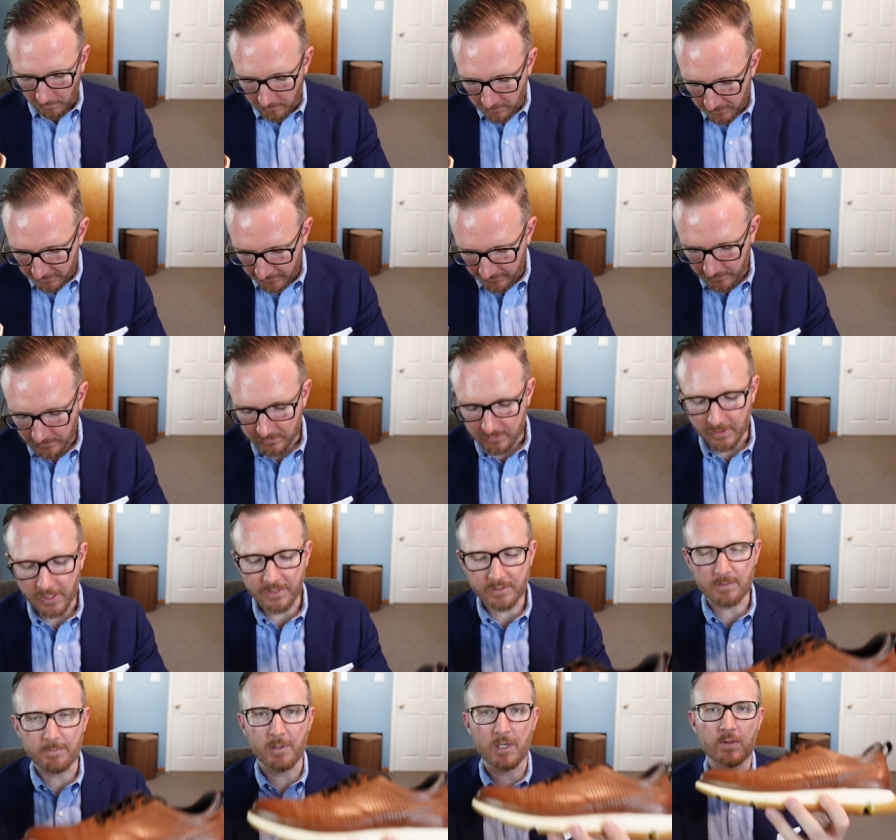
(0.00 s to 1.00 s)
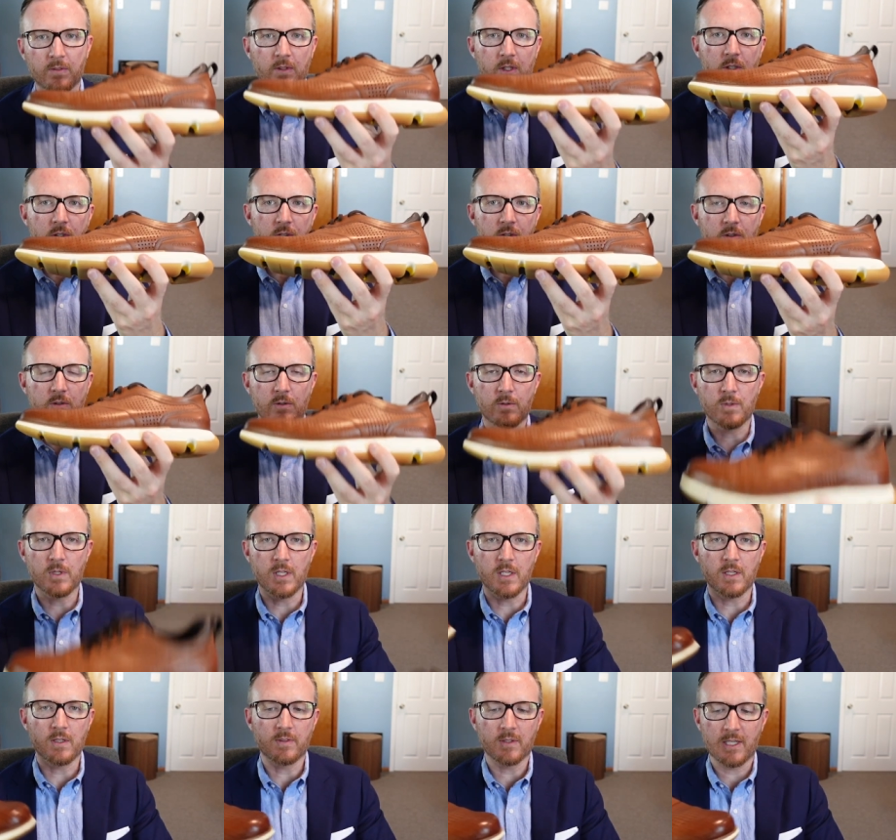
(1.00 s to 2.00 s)
other thing that's nice about this shoe
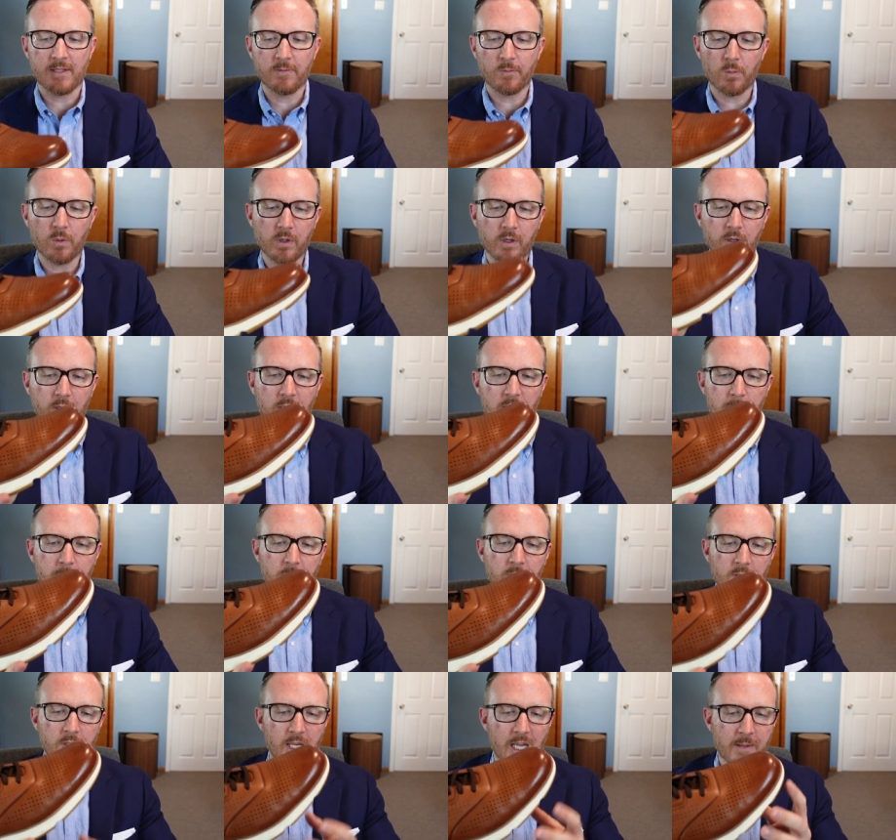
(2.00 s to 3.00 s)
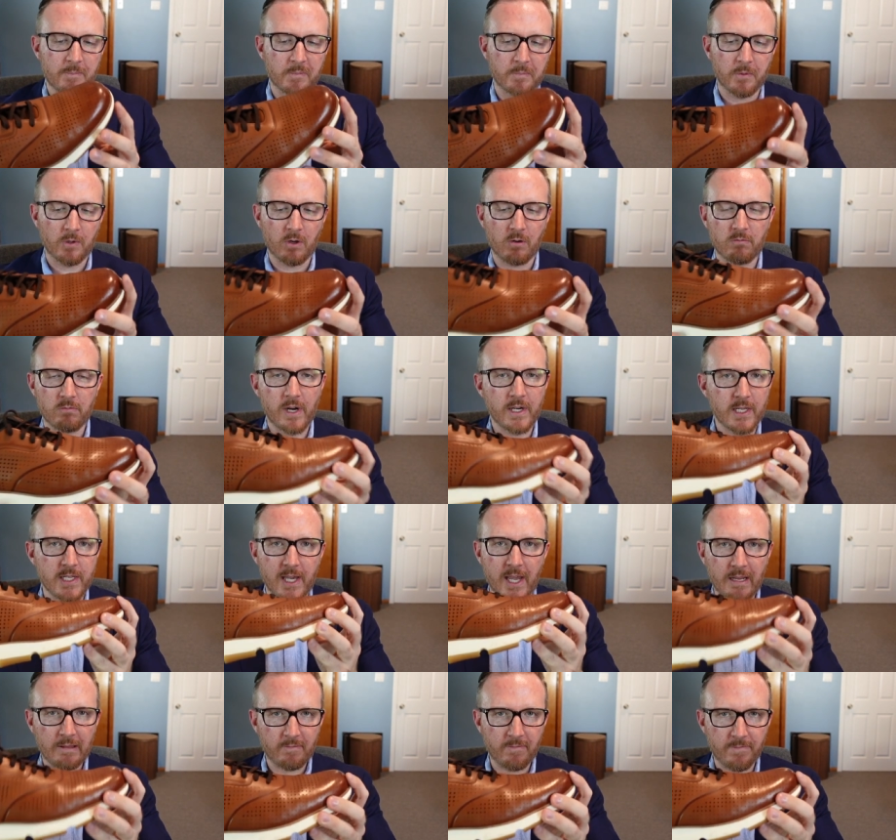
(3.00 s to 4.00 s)
is I've worn it a couple of times, but
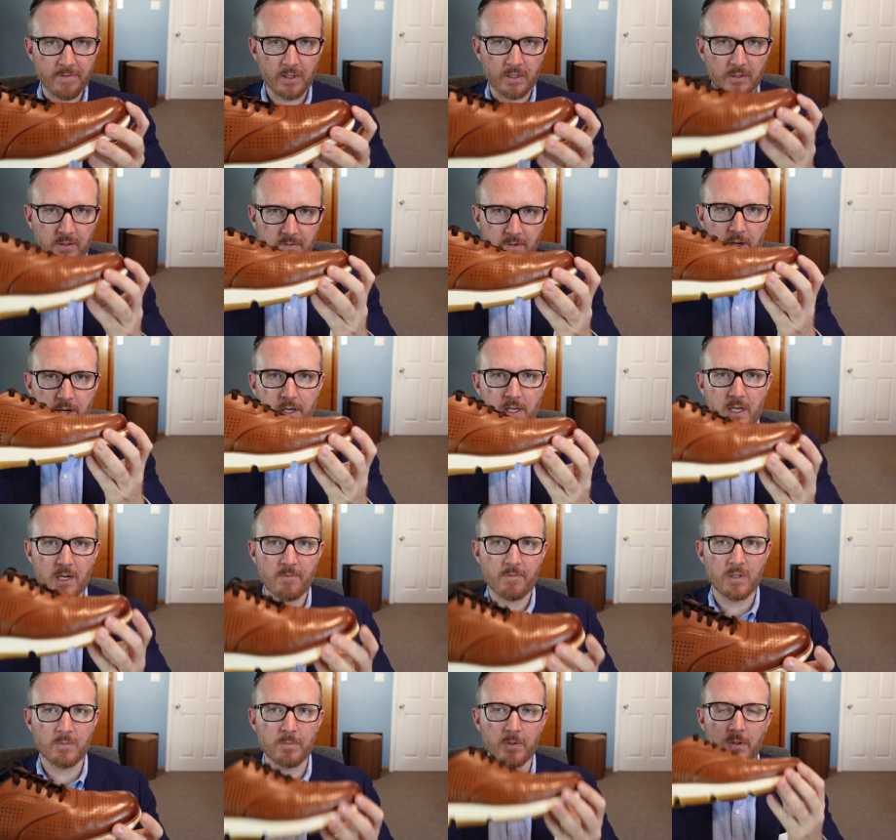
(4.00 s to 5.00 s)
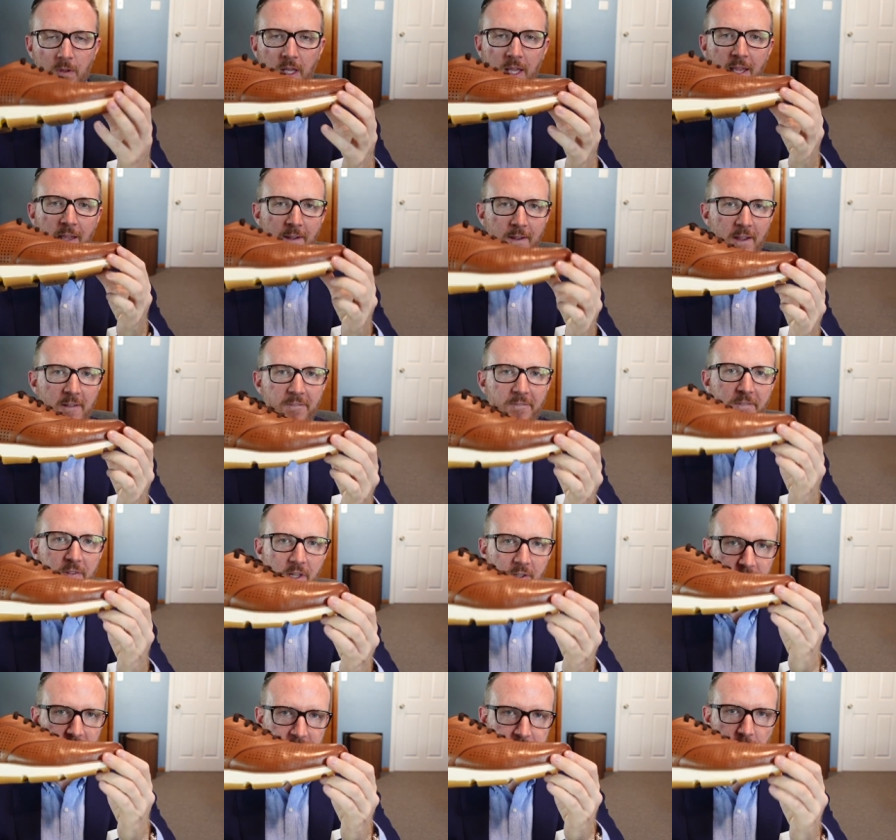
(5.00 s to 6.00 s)
already I can feel it's very comfortable. It
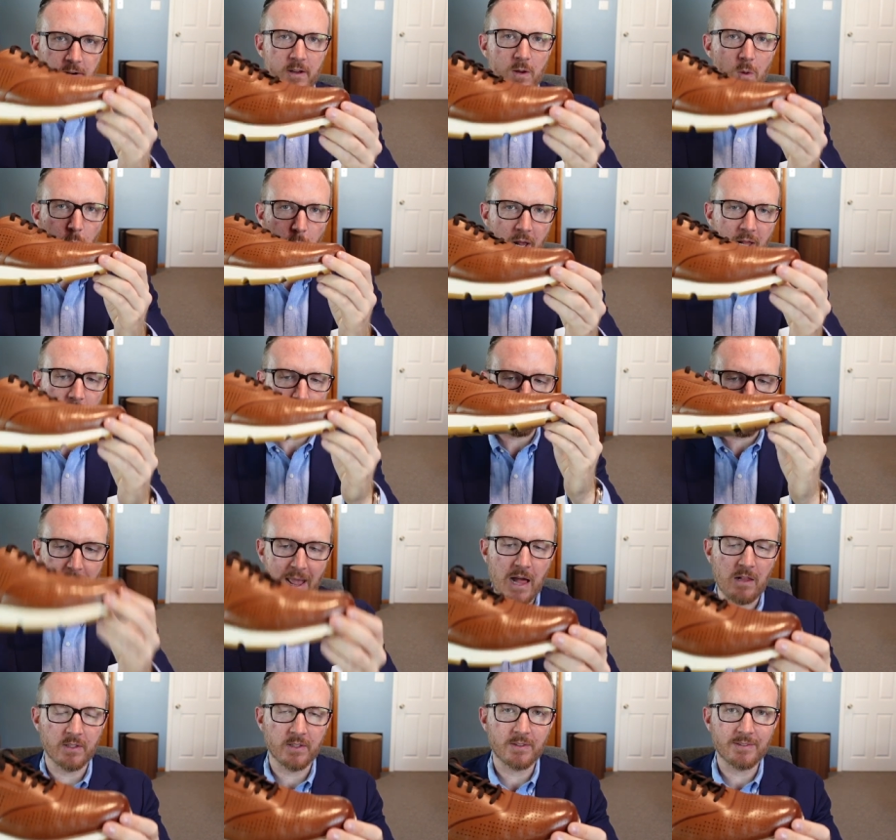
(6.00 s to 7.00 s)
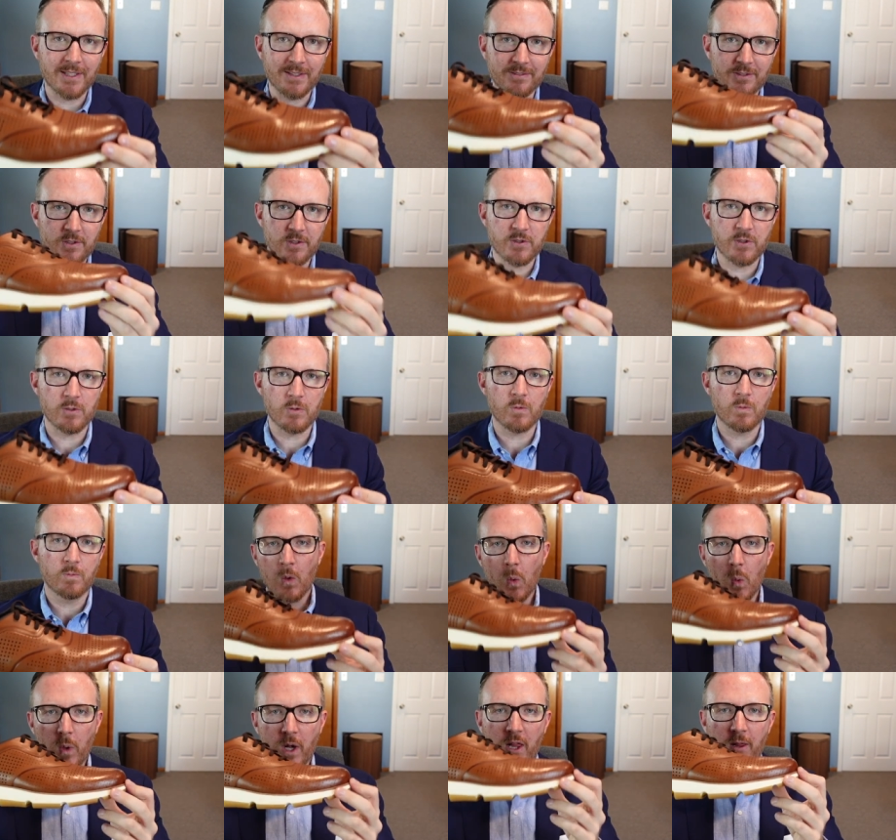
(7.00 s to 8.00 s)
feels very well balanced as a shoe.
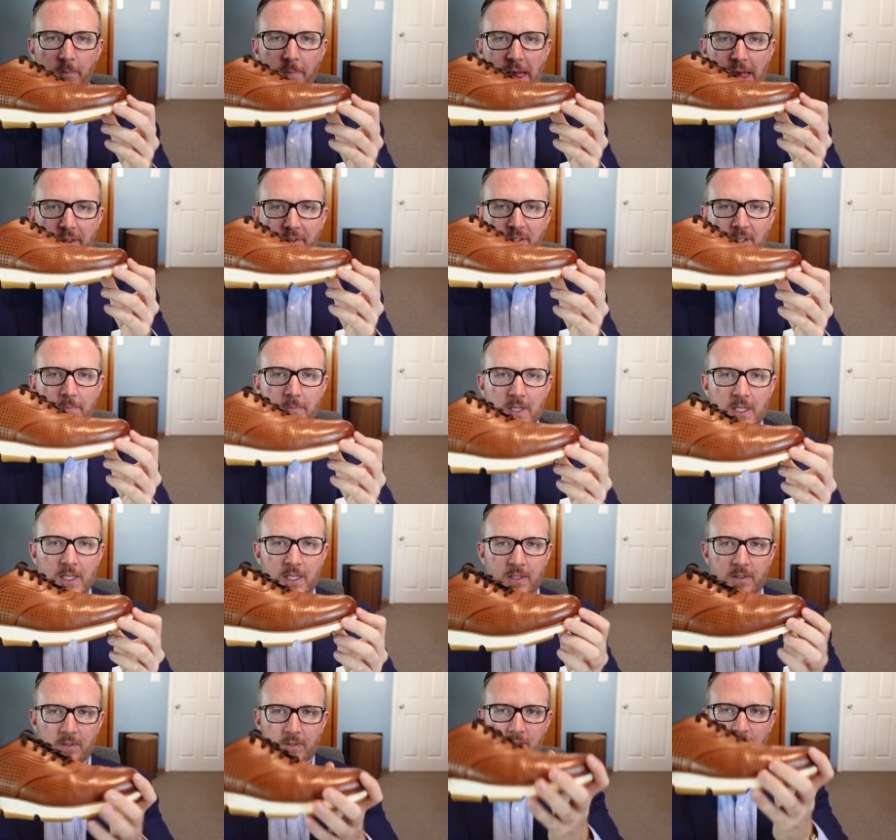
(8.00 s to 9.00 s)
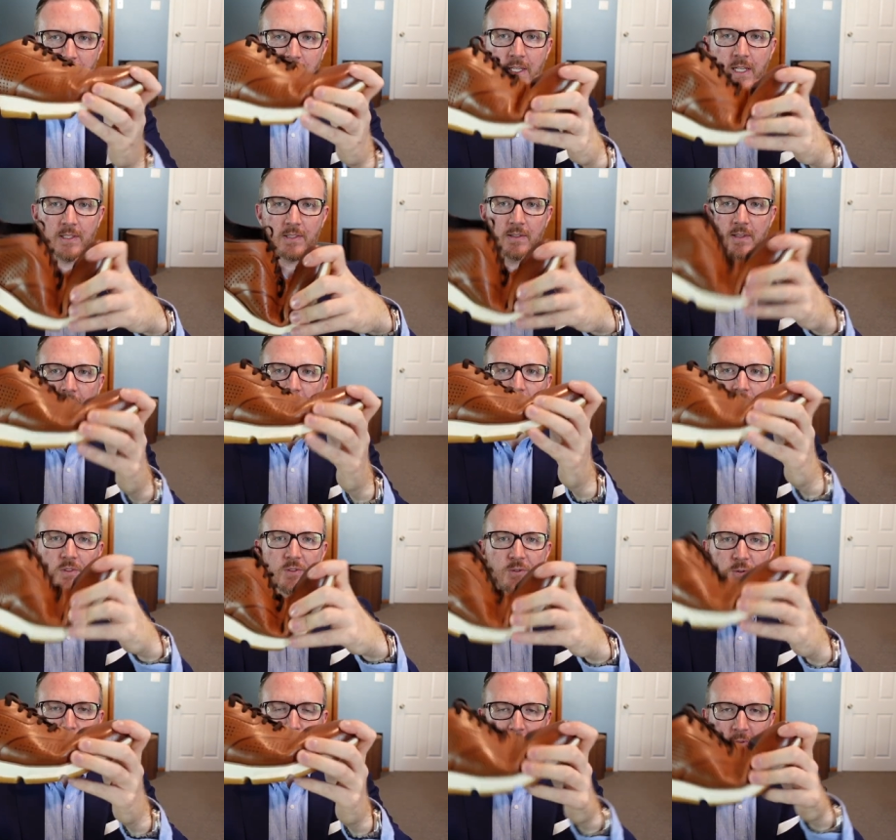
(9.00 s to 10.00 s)
Well balanced means it's not
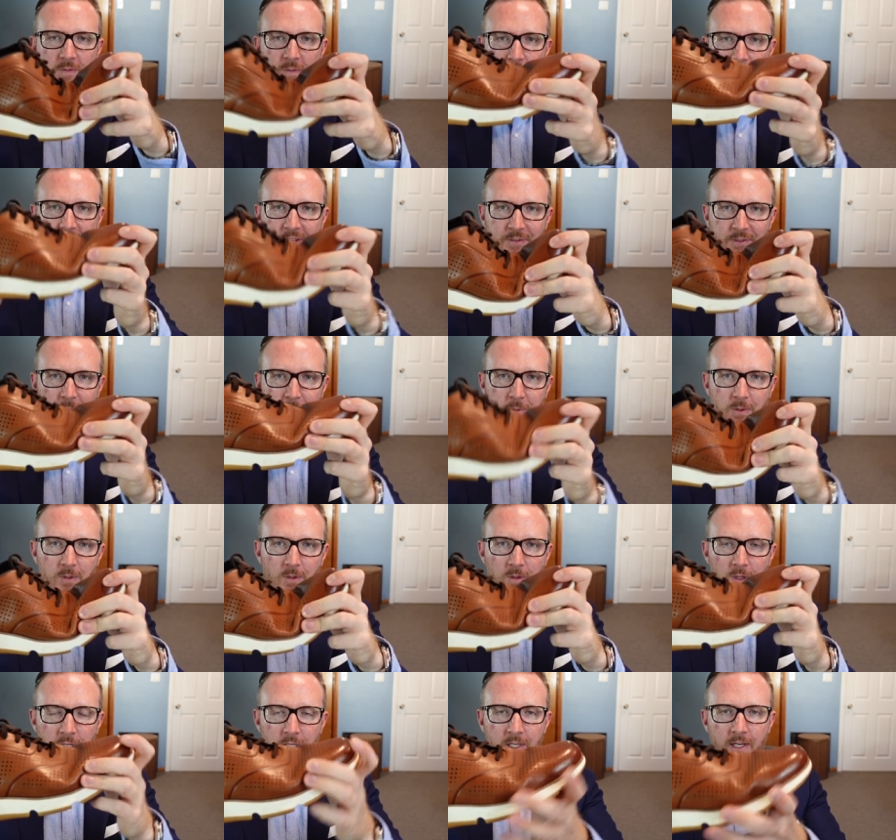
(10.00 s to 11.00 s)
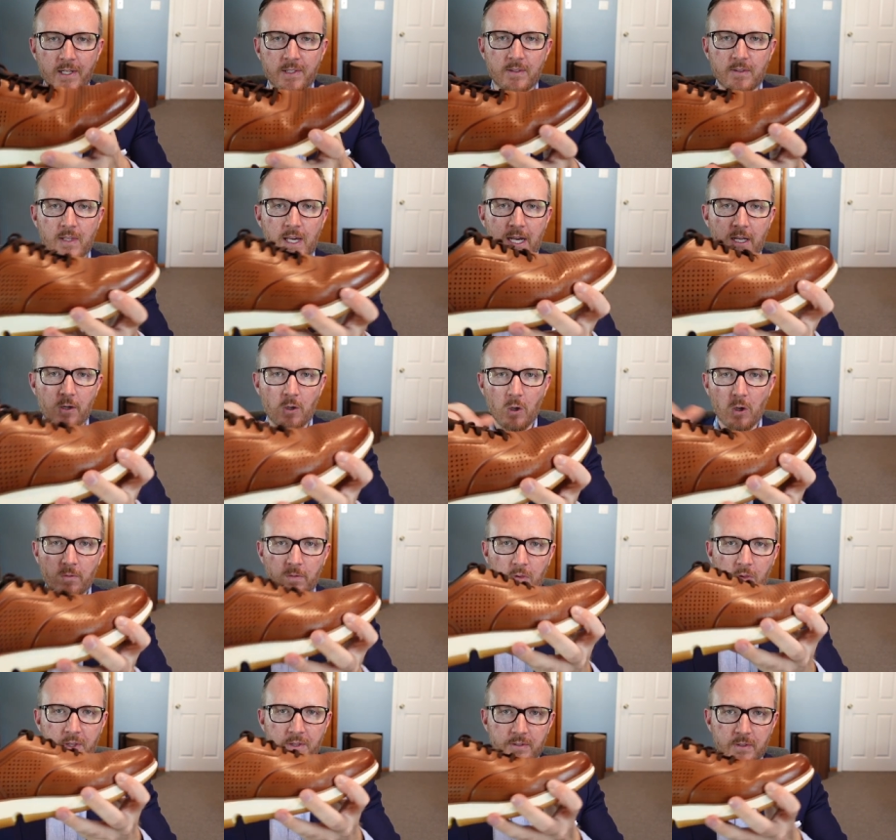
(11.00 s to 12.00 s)
super flexible, it's not overly